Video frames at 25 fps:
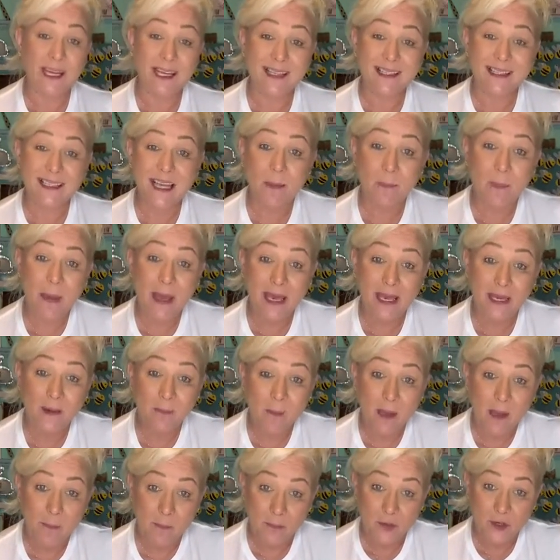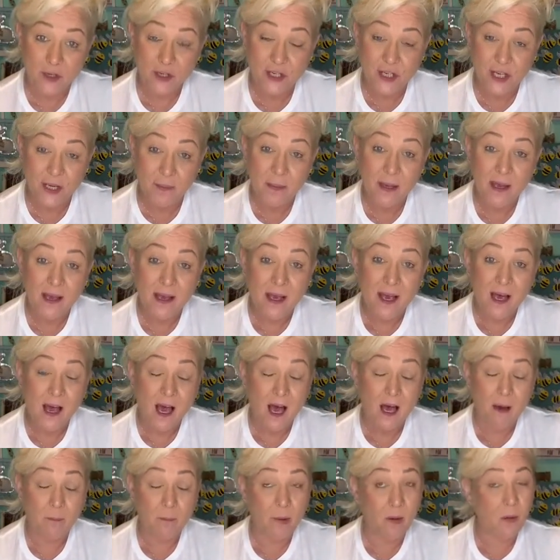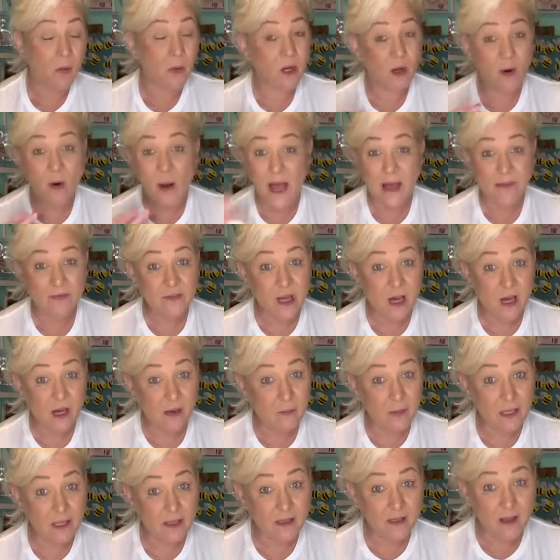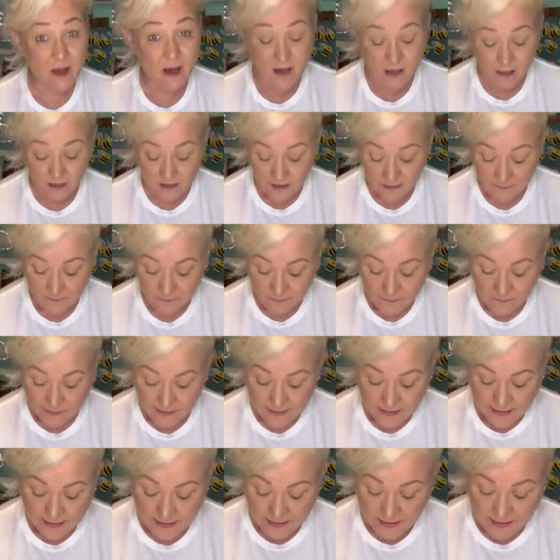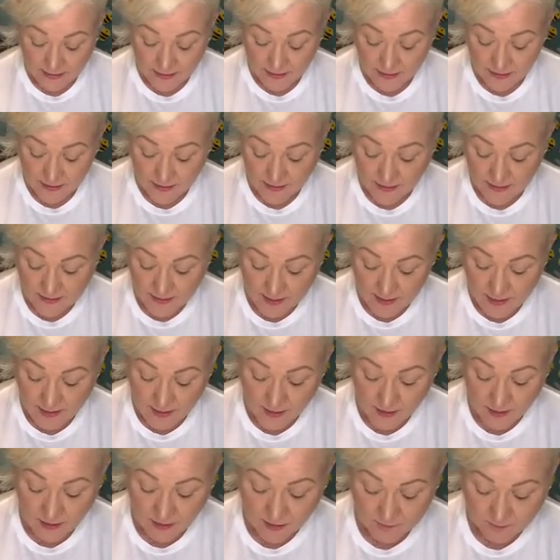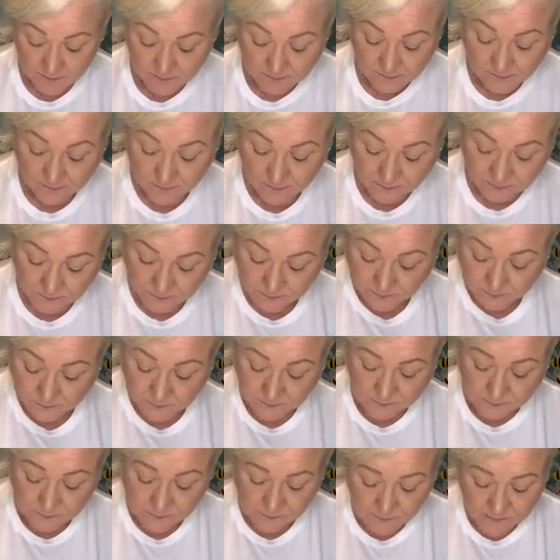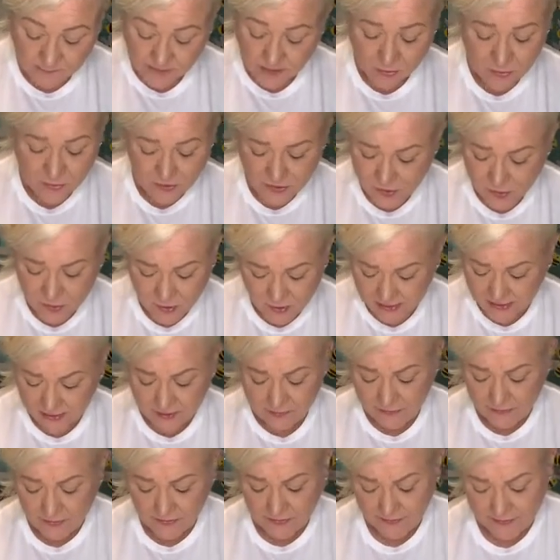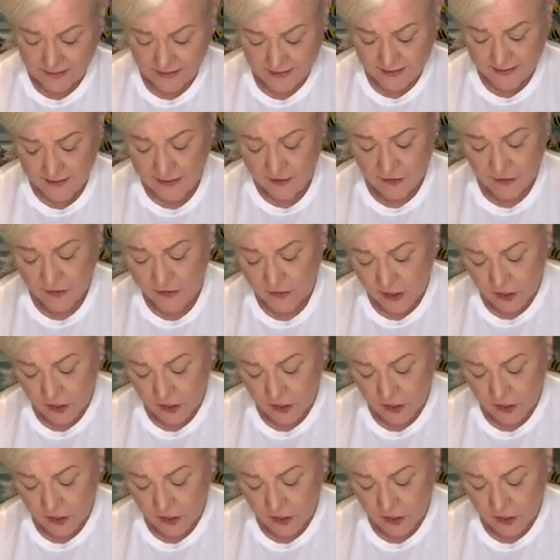It is a paid membership, um, but we craft all month long. And um, we do a lot of fun things there.